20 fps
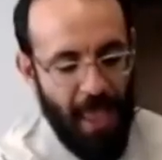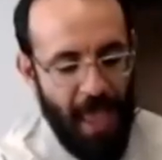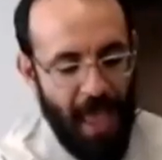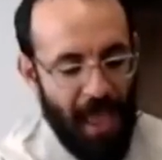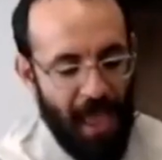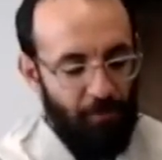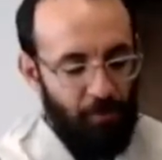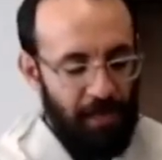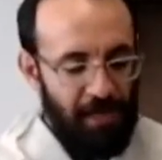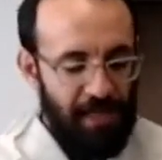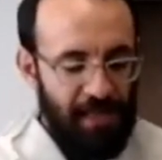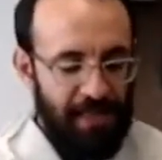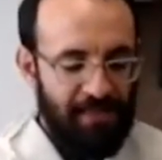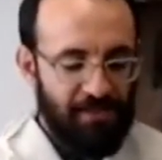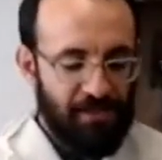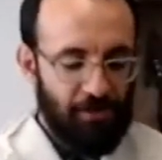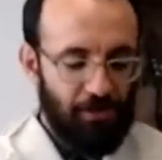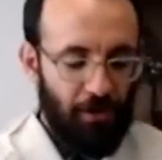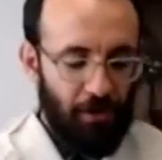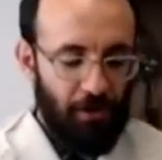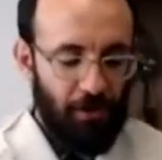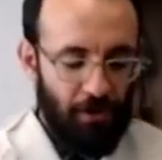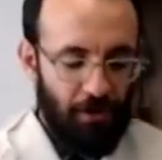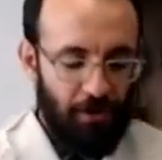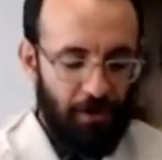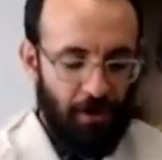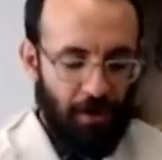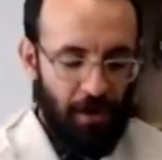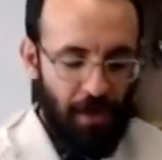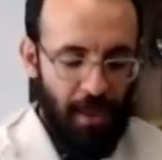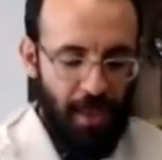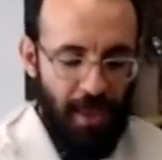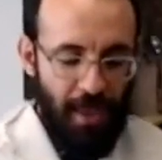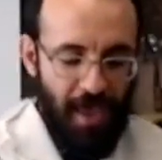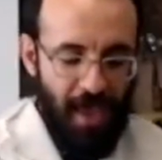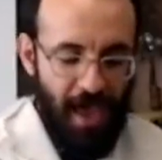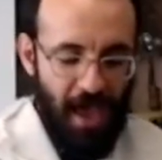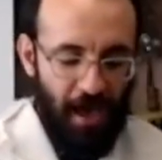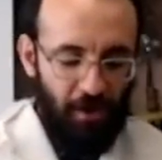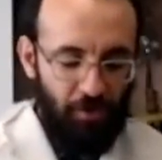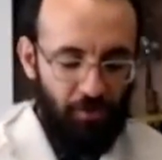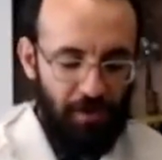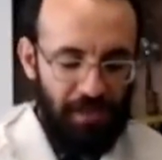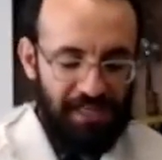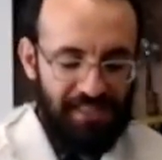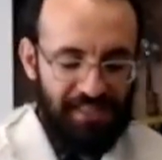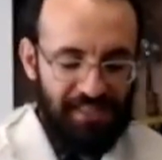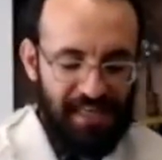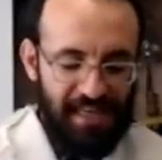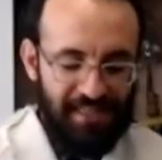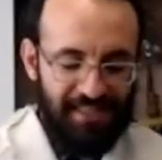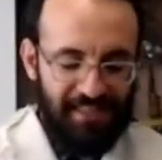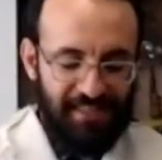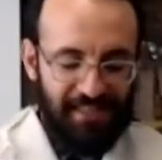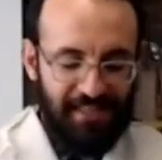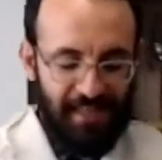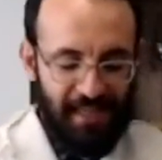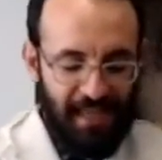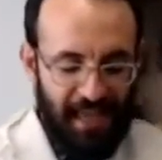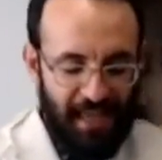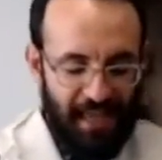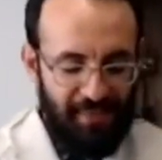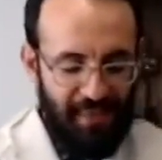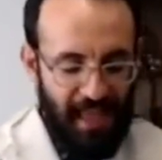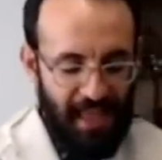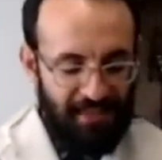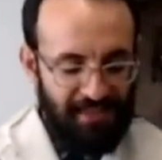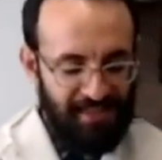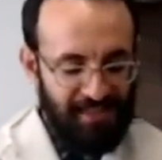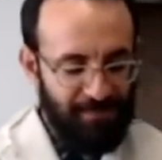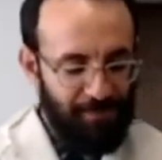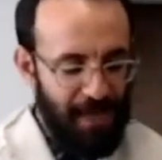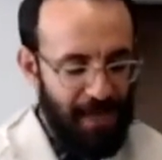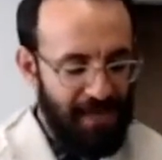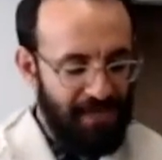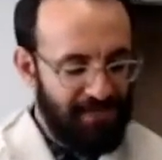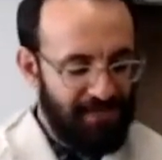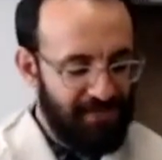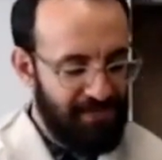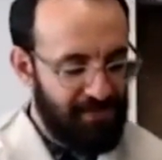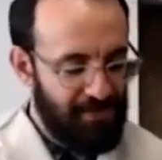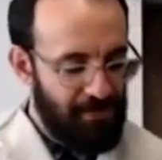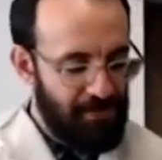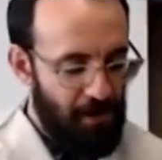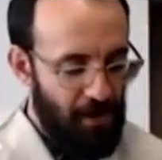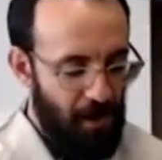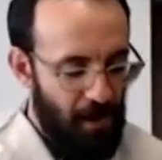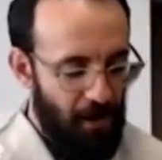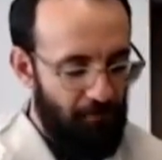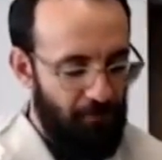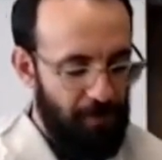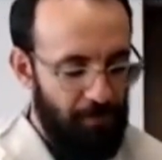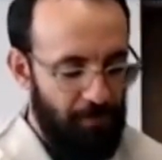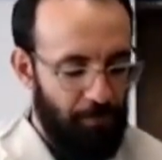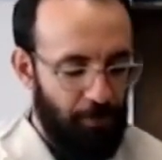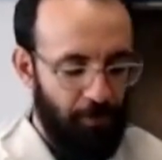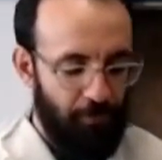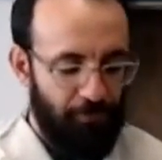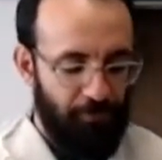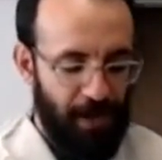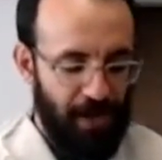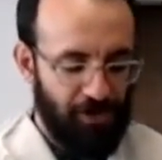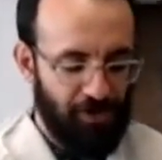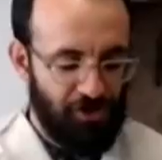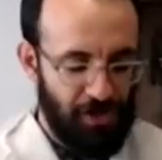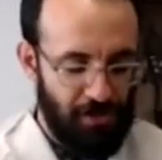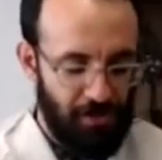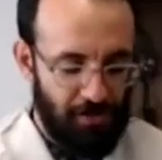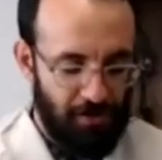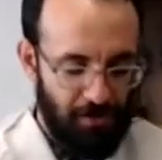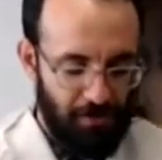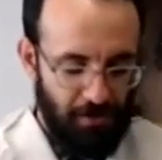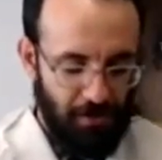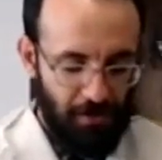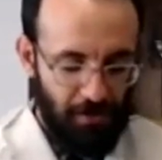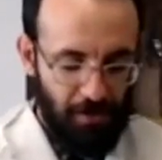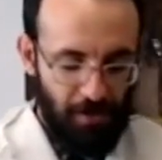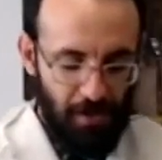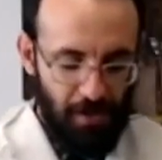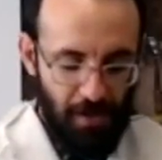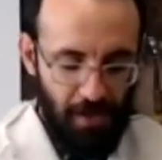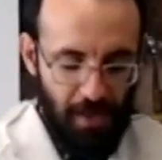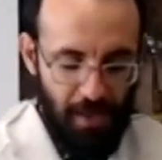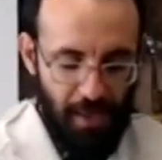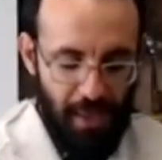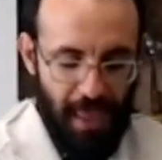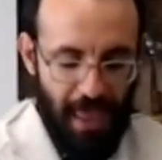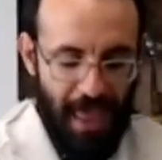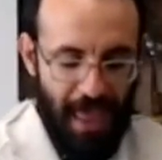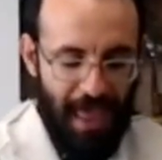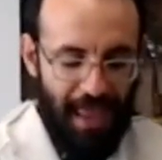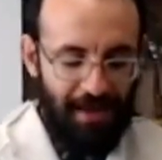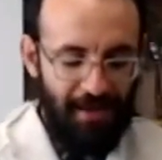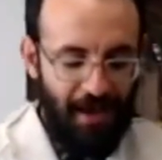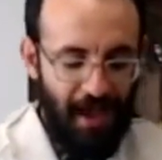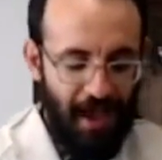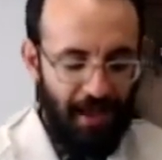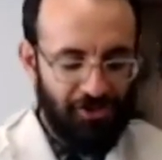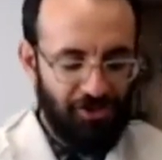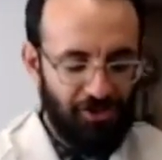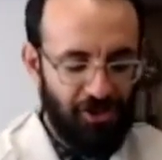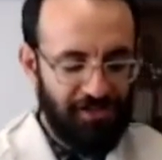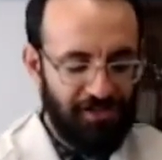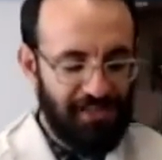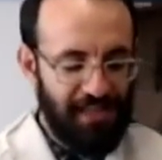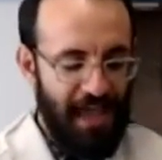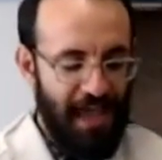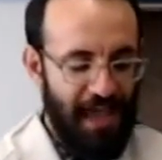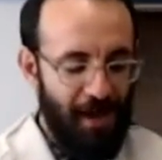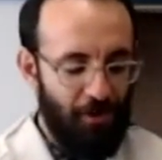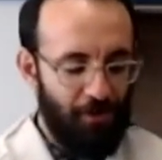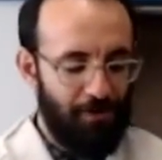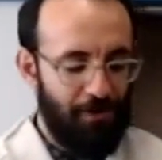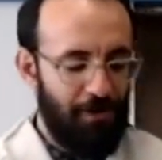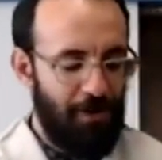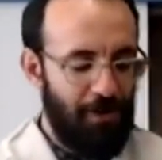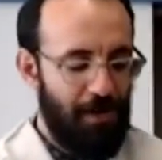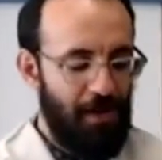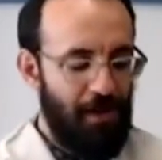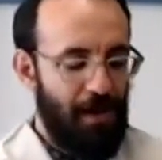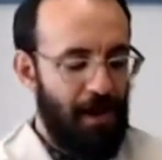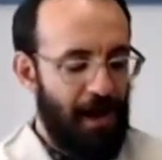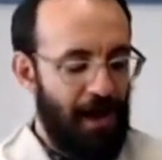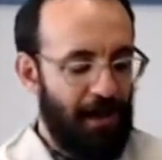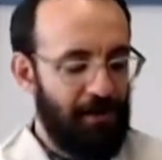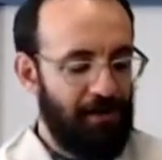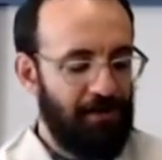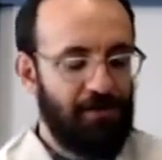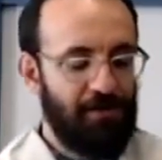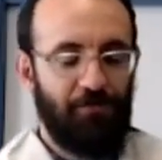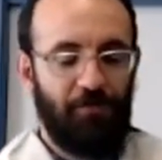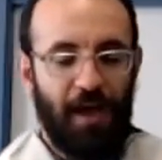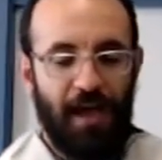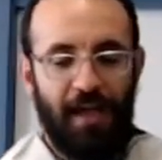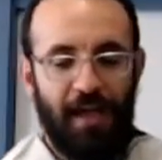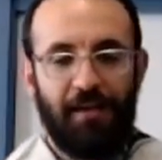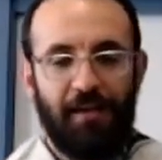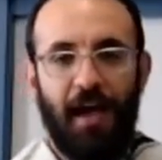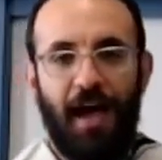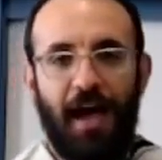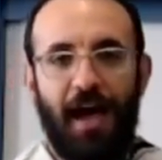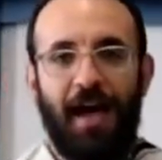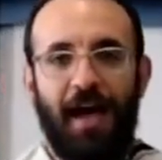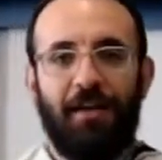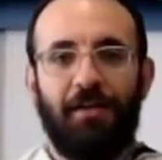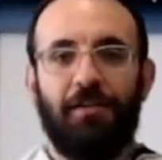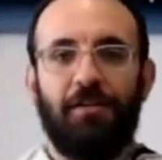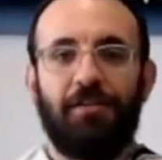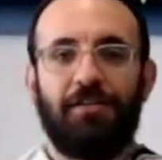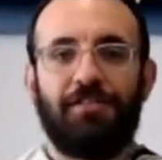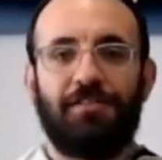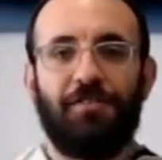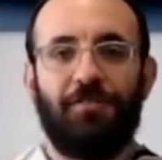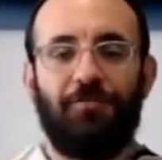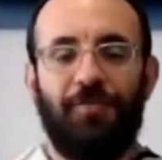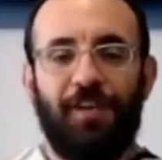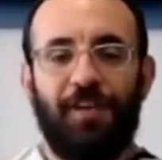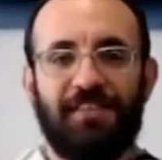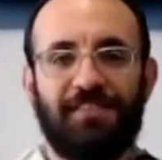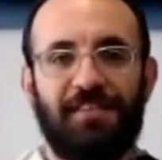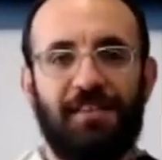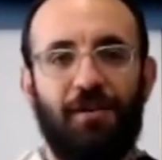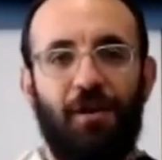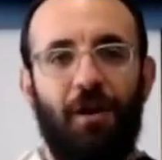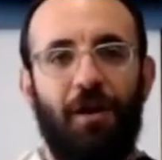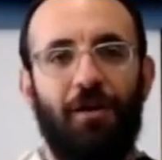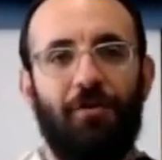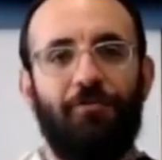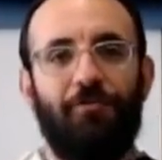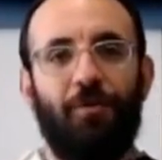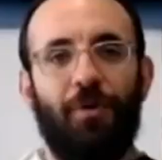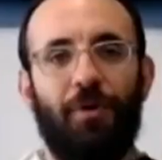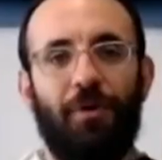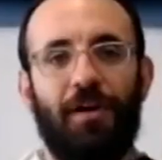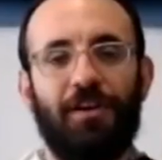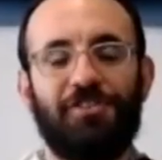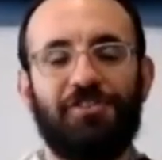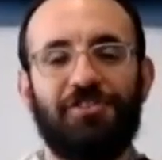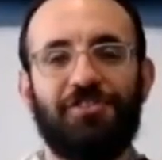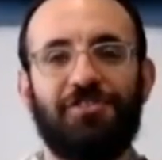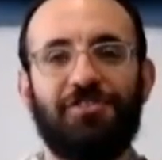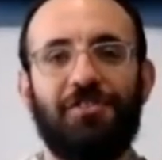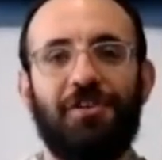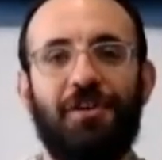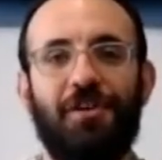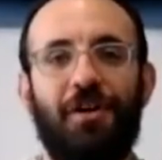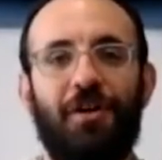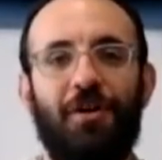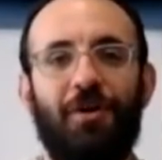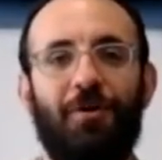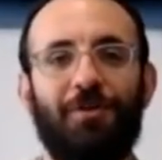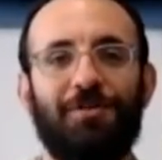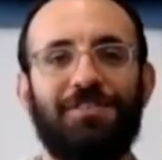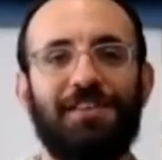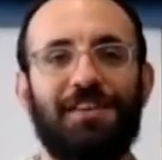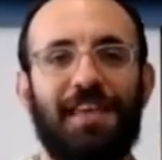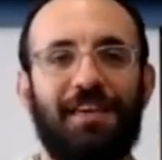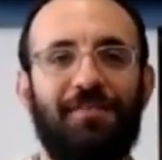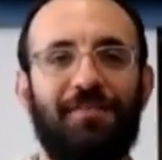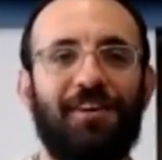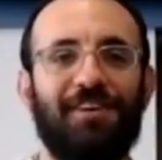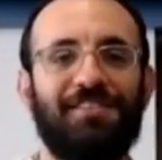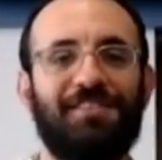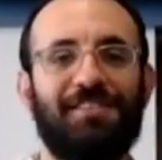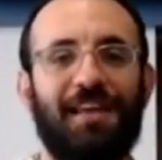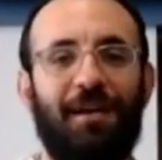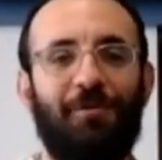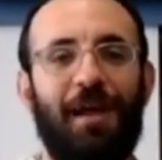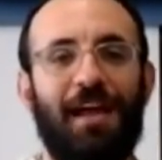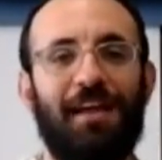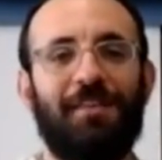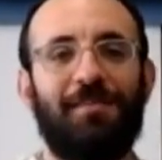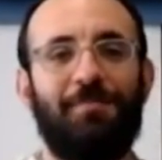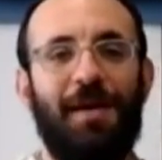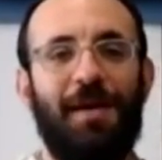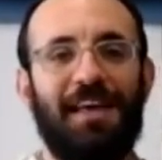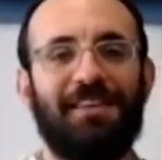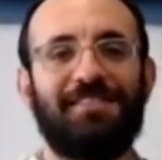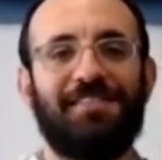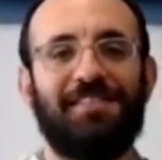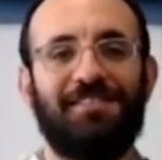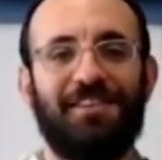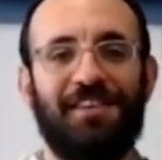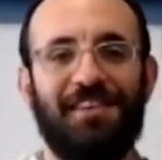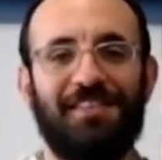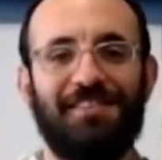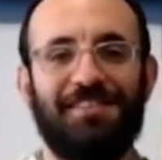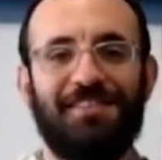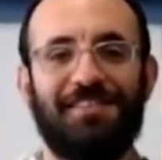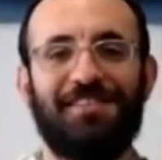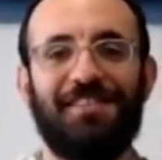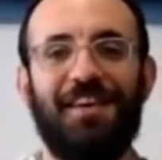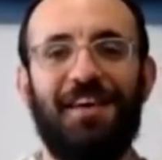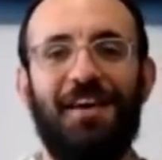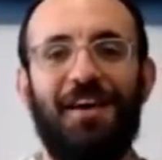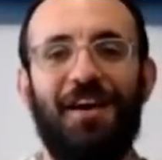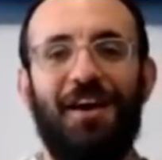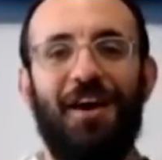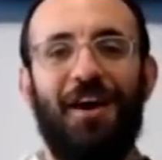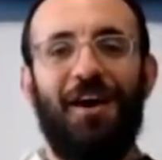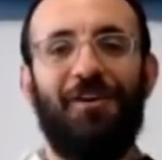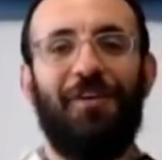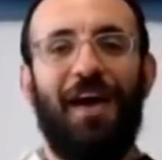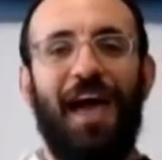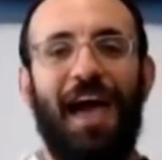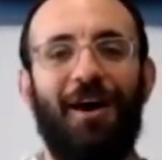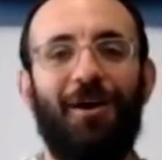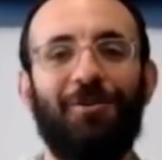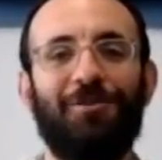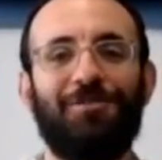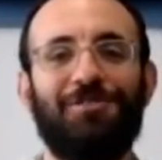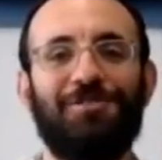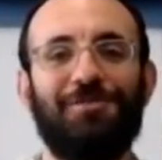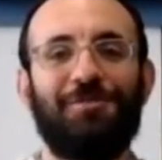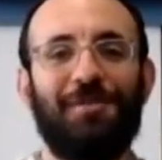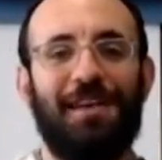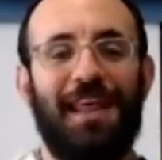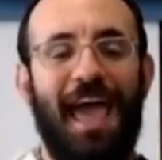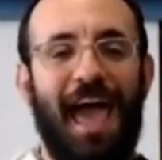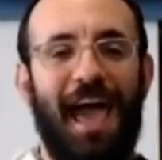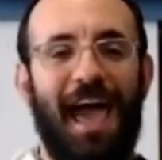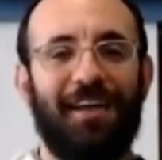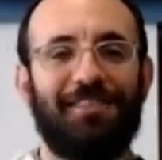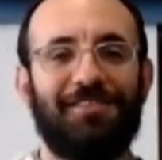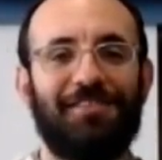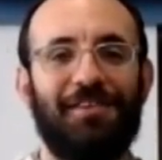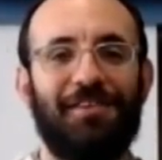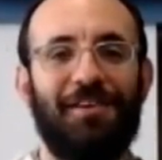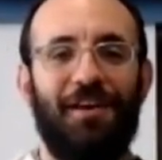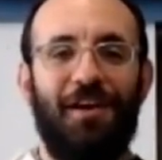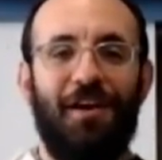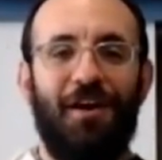And we need to learn how to exist in that space of imperfection and not just count on a divine God to fix it all for us or to give us direct messages of how to enact